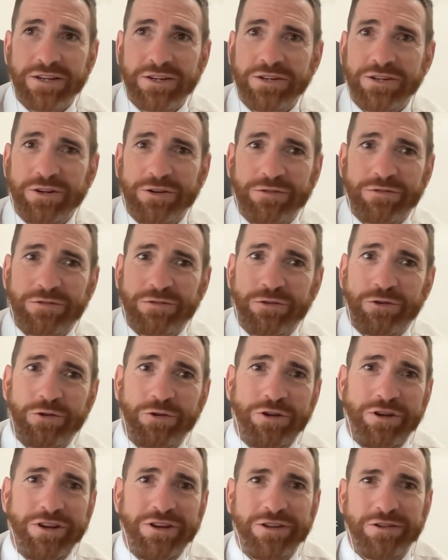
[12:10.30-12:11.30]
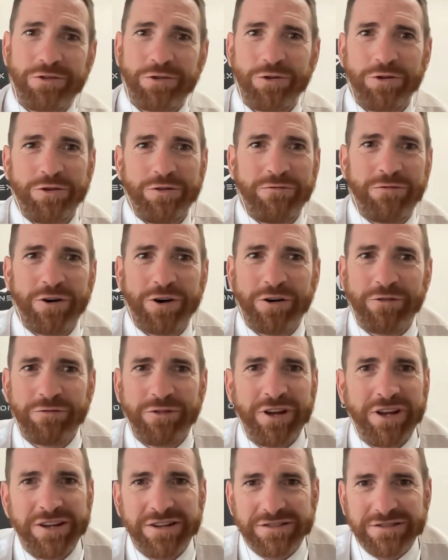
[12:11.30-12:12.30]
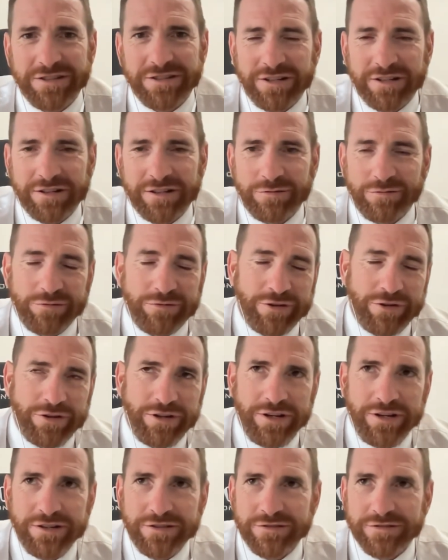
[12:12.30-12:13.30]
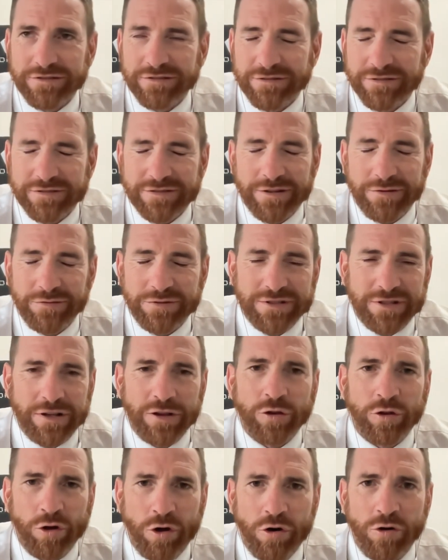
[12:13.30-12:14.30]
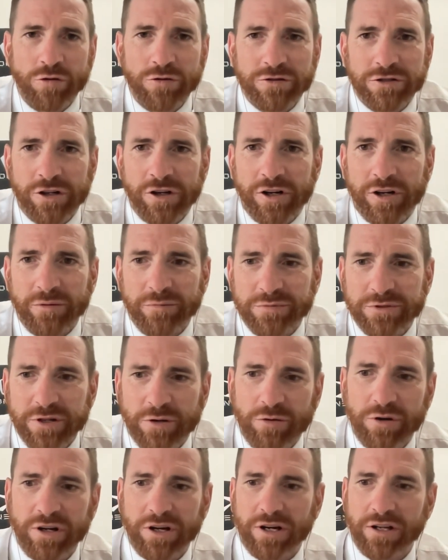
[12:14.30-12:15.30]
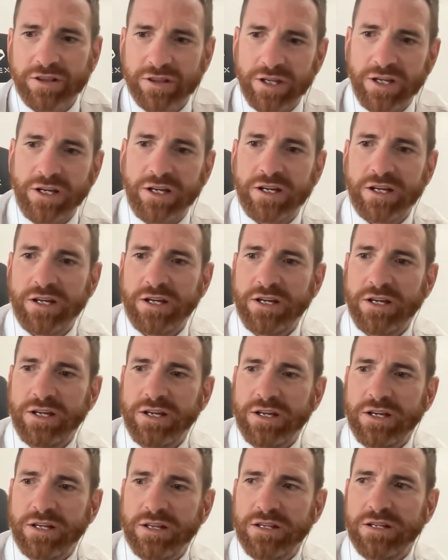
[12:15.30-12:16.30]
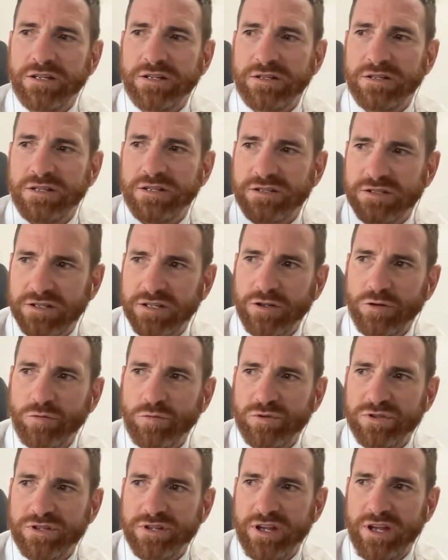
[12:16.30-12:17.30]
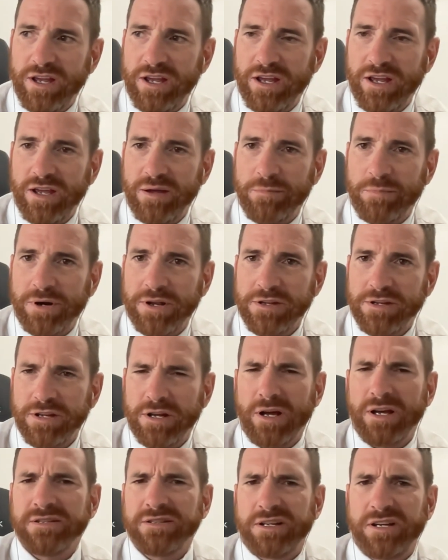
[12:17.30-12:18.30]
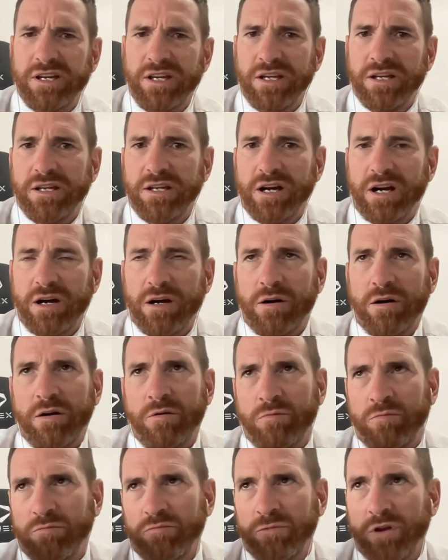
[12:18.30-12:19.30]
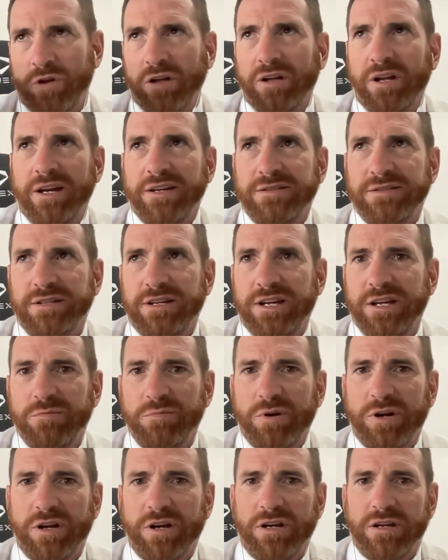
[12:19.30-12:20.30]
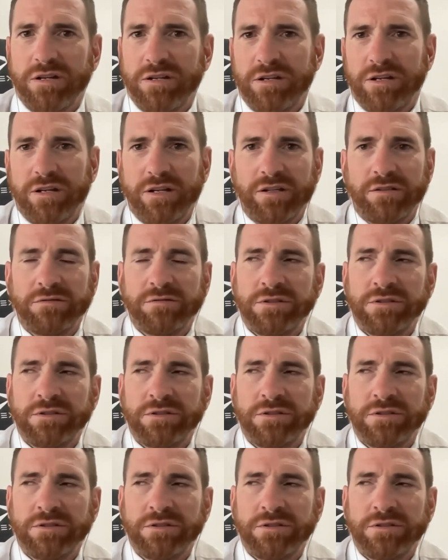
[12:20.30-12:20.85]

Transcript: you know, 30, 35 years, you know, or thirty years. So it's a long time. So I, I think the the skill was there, but you know, as a kid, oh, not a lazy kid, but I, you know,